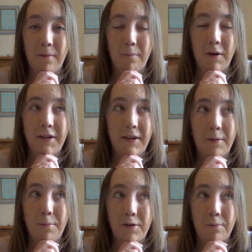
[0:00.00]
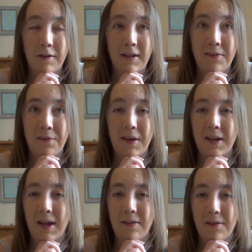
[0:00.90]
whether they will release it
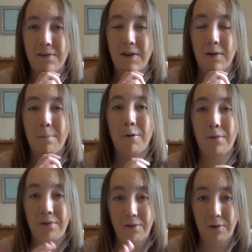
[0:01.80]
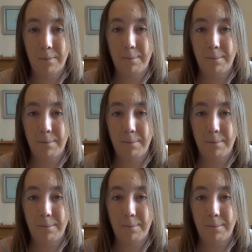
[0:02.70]
again this year, I'm not sure,